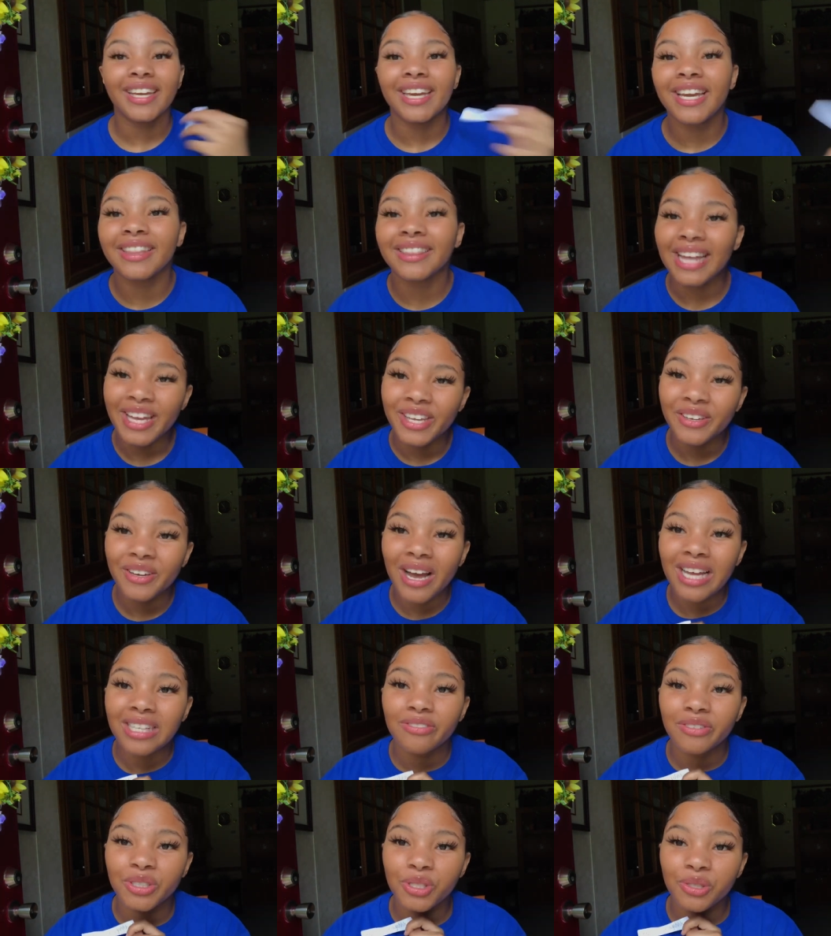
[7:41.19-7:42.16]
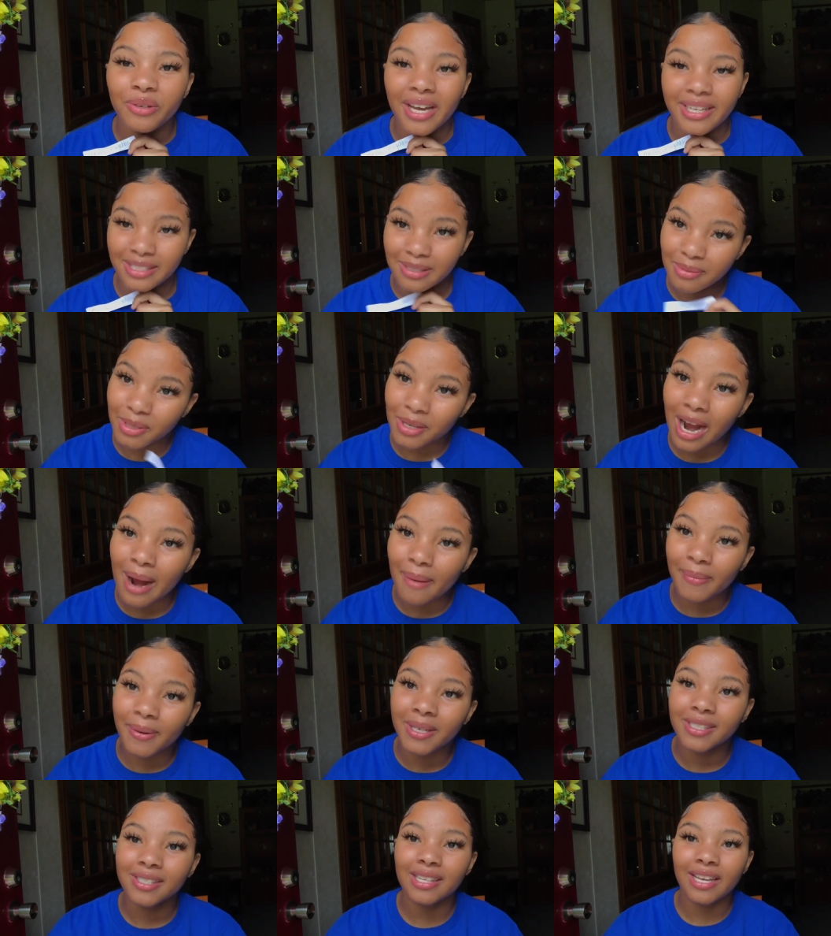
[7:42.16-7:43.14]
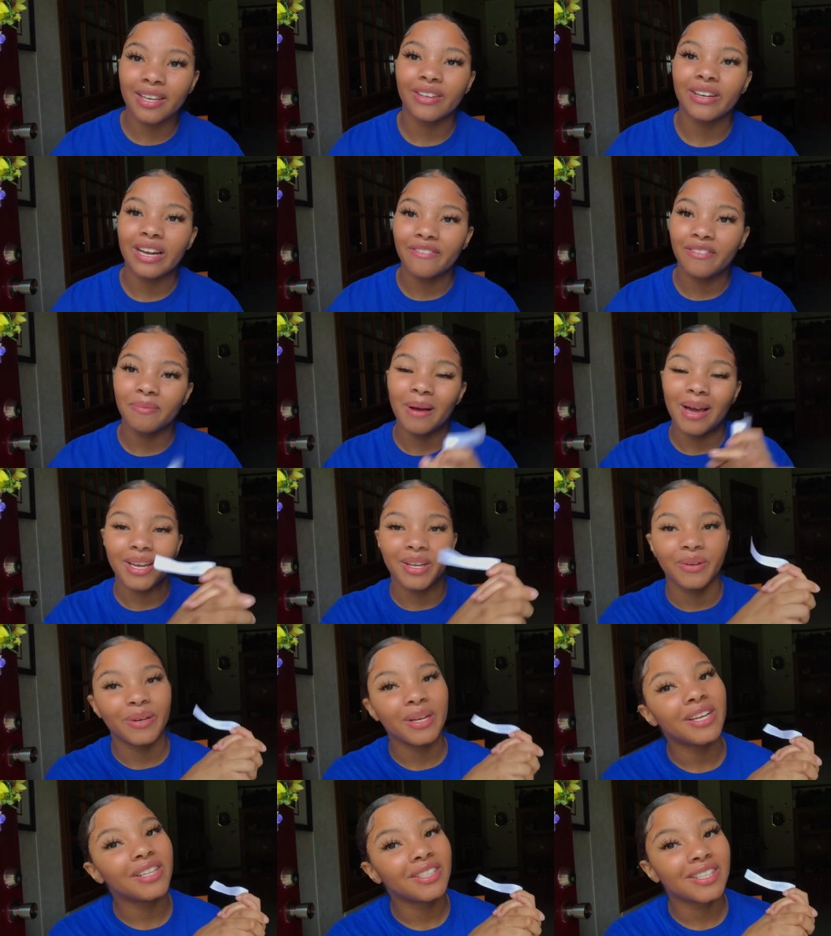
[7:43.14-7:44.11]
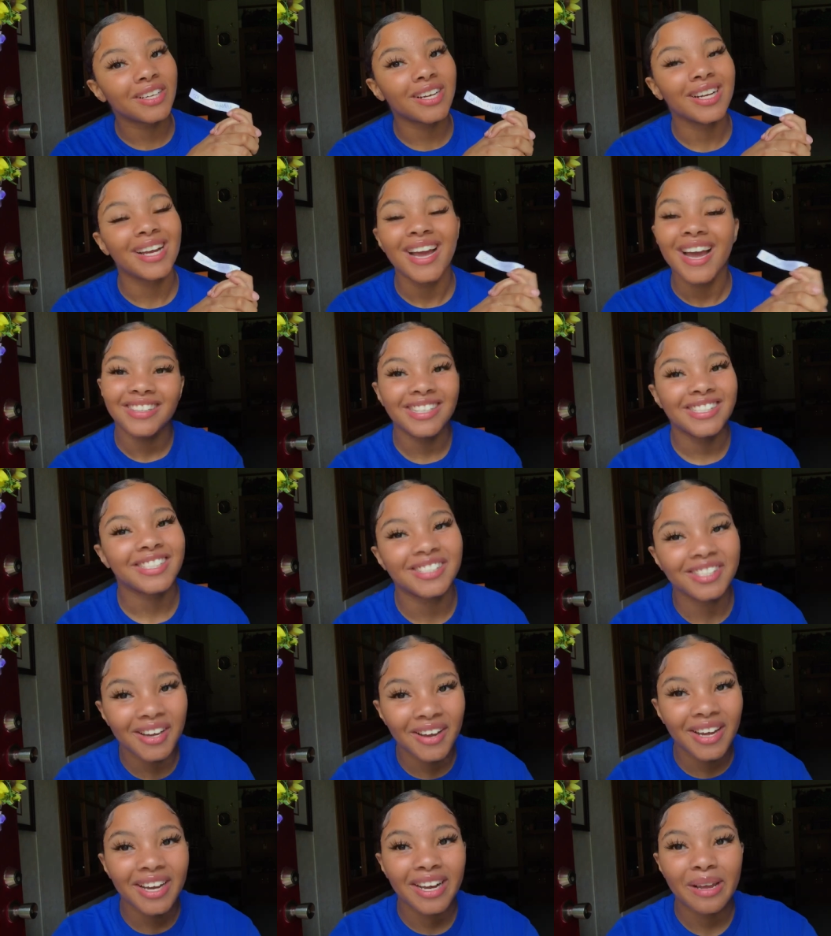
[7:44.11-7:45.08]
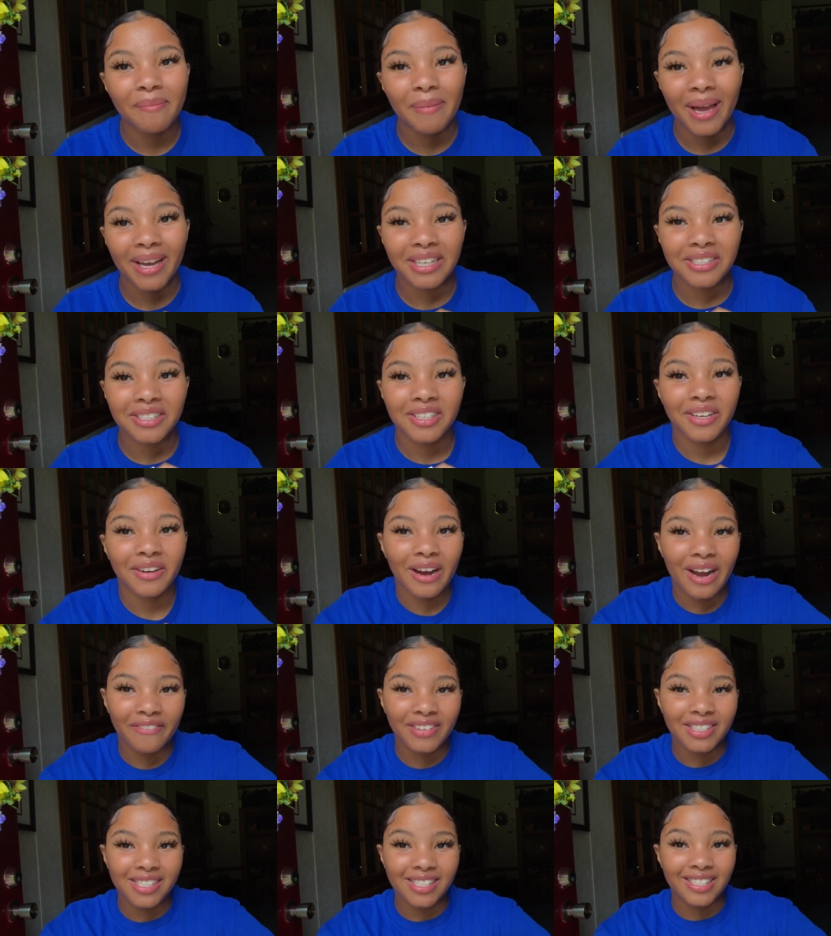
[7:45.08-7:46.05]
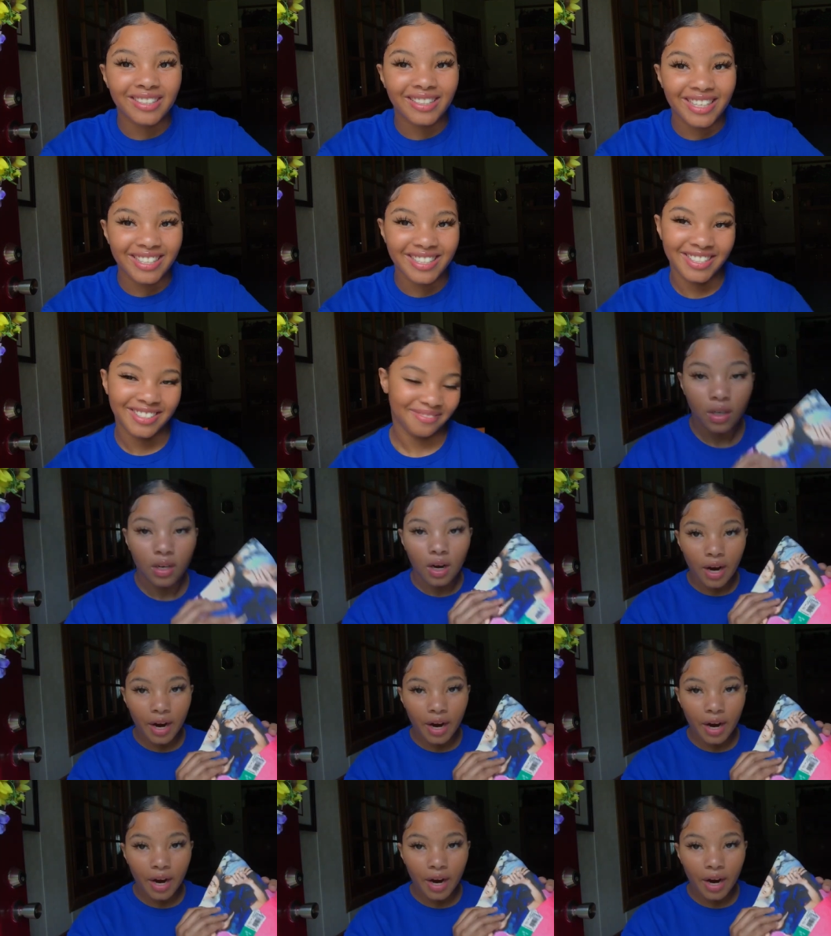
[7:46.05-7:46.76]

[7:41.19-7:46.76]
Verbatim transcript: Again, thank you guys for 2K subscribers. Thank you to everybody who entered. Let's just go ahead and get back into the graphic tee collection.